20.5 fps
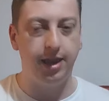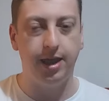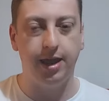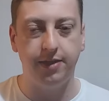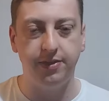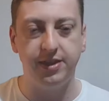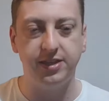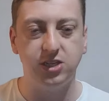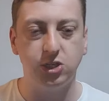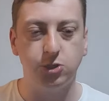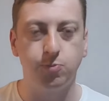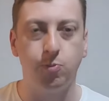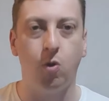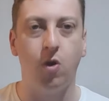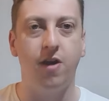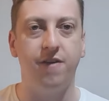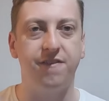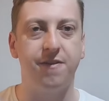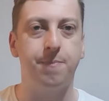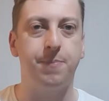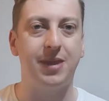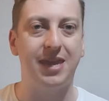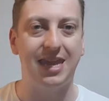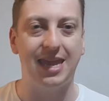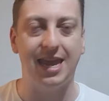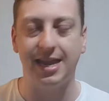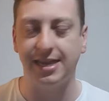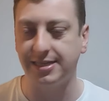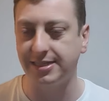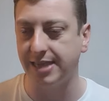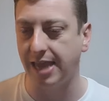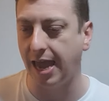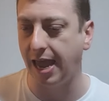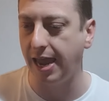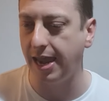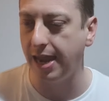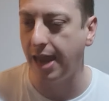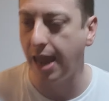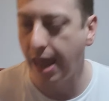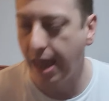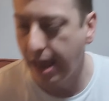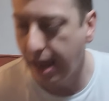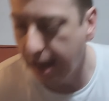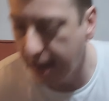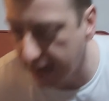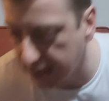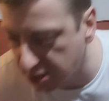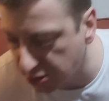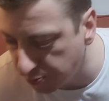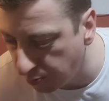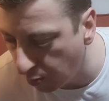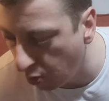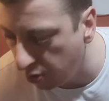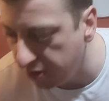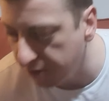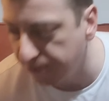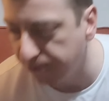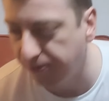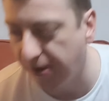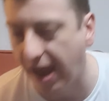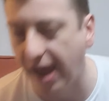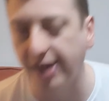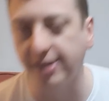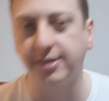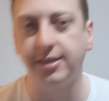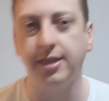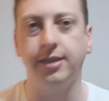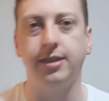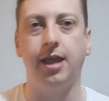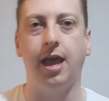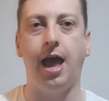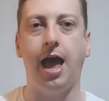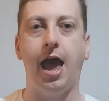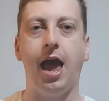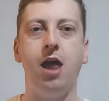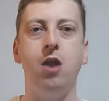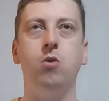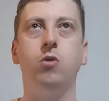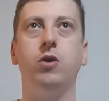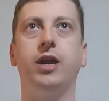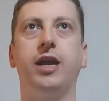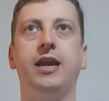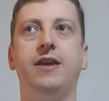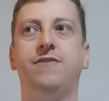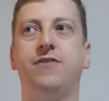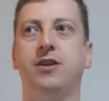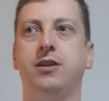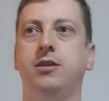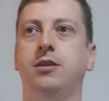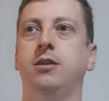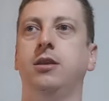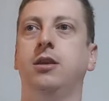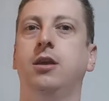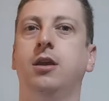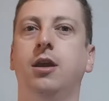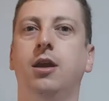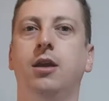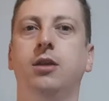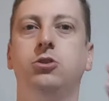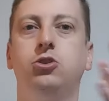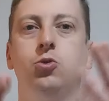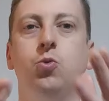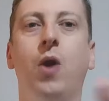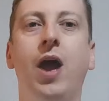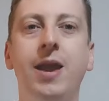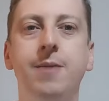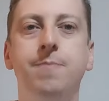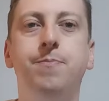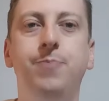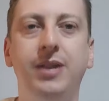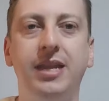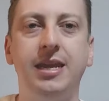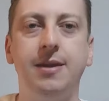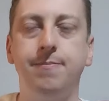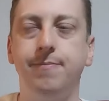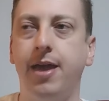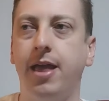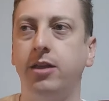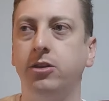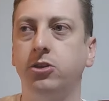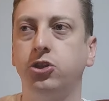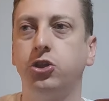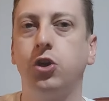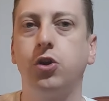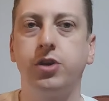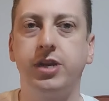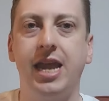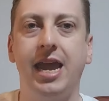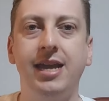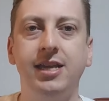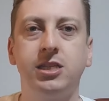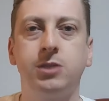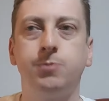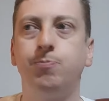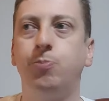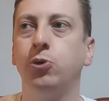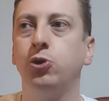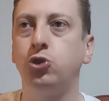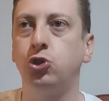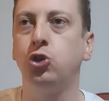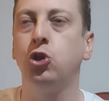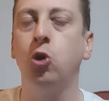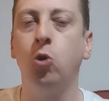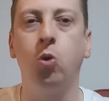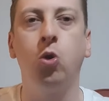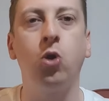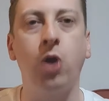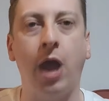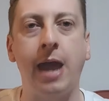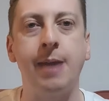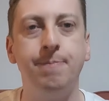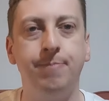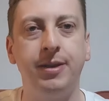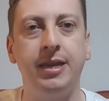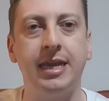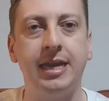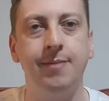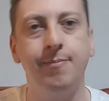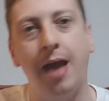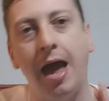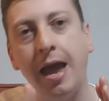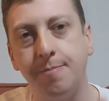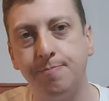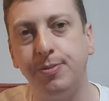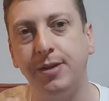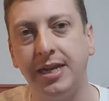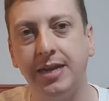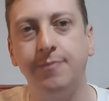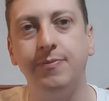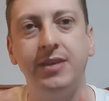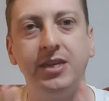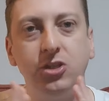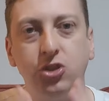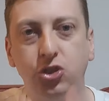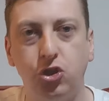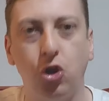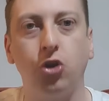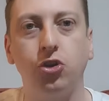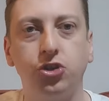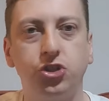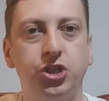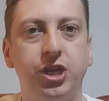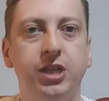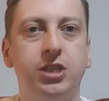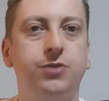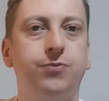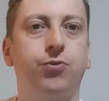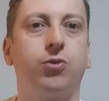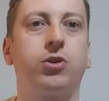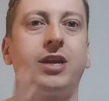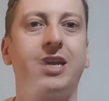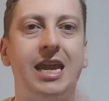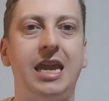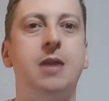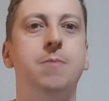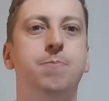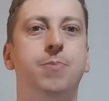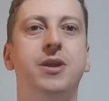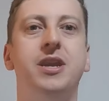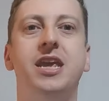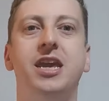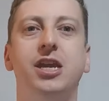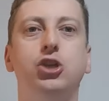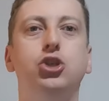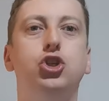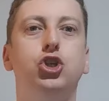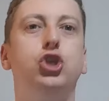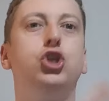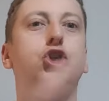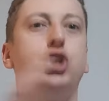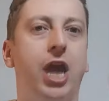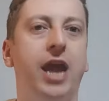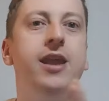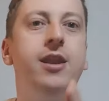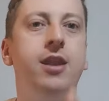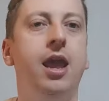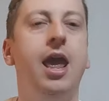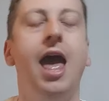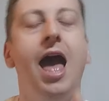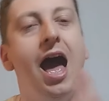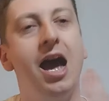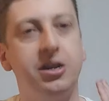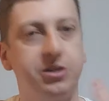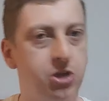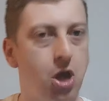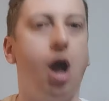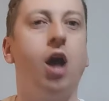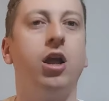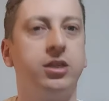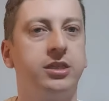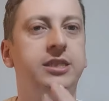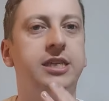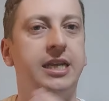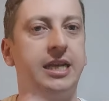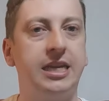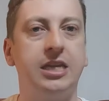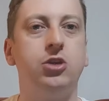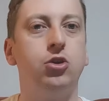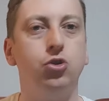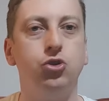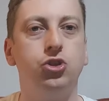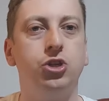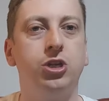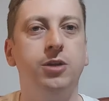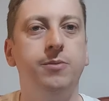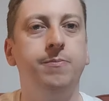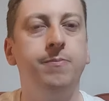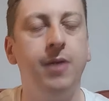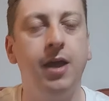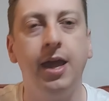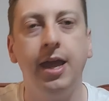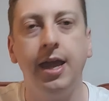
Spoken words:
and this is more of a PSA, it's more the fact that I don't even, do I blame Meltzer? Yes, but do you know who I blame? I blame these dirt sheets for keeping his shit and constantly using him.